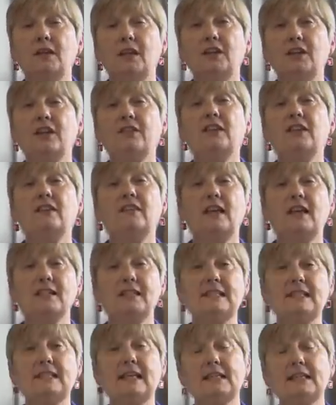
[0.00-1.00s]
And I think
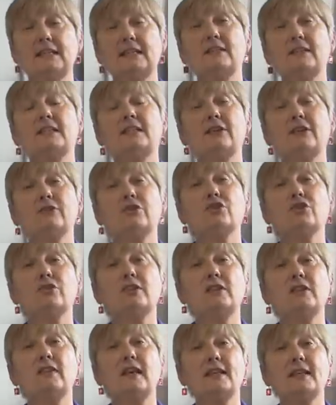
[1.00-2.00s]
that's exactly the
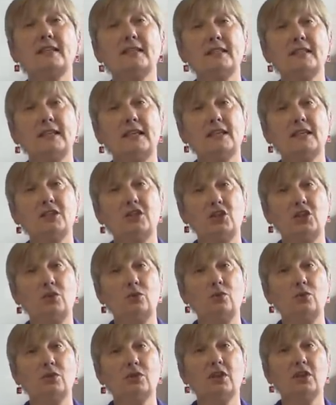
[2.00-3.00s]
territory that
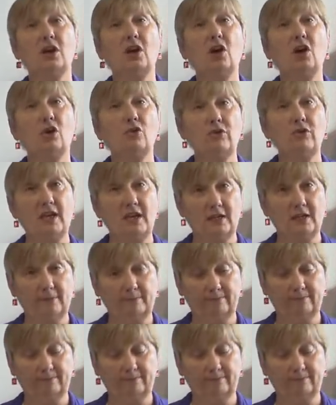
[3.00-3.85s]
CSUs are in.